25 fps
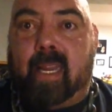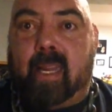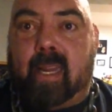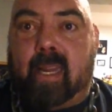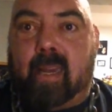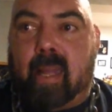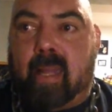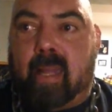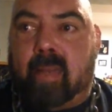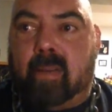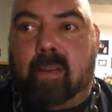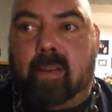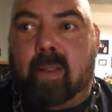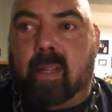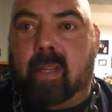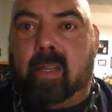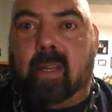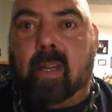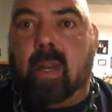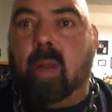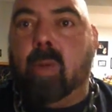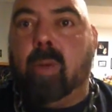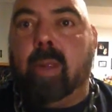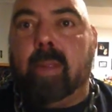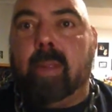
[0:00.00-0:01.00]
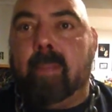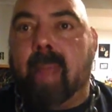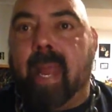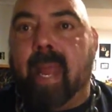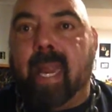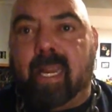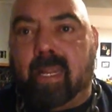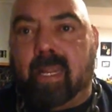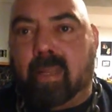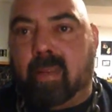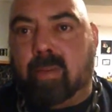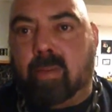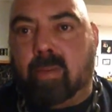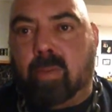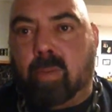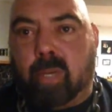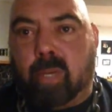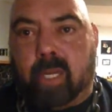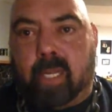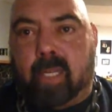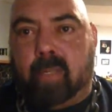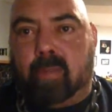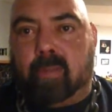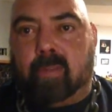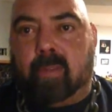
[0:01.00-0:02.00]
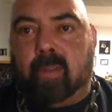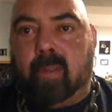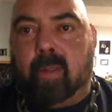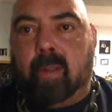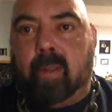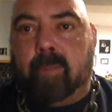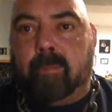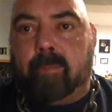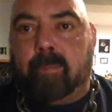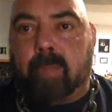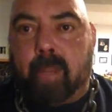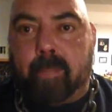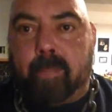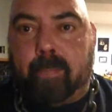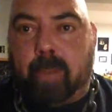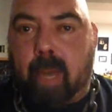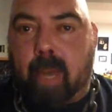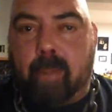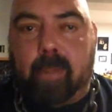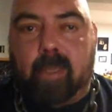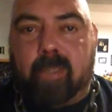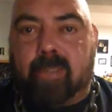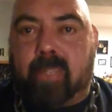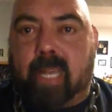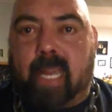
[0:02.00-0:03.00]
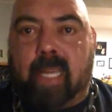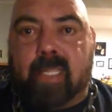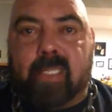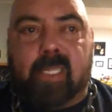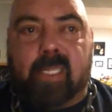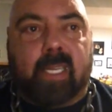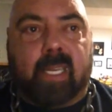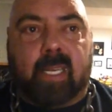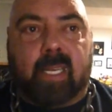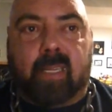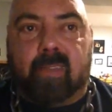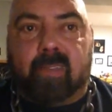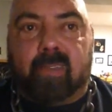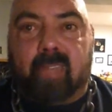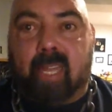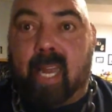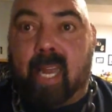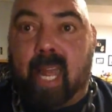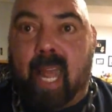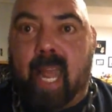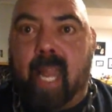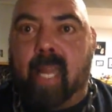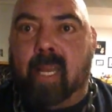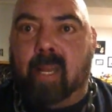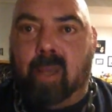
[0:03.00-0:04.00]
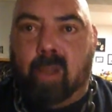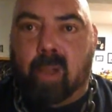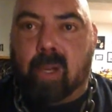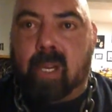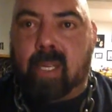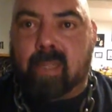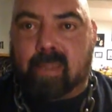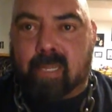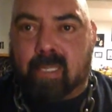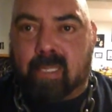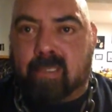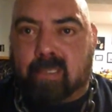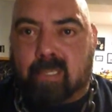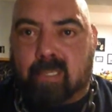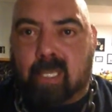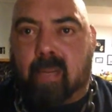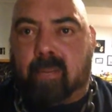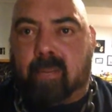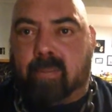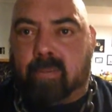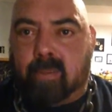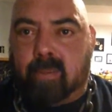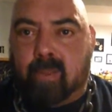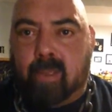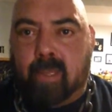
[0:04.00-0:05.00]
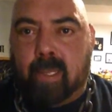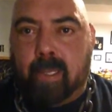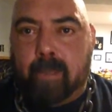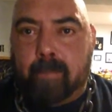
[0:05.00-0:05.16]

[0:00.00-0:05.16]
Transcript: And Louis made it what it is and publicized it and said, hey, look at this stuff.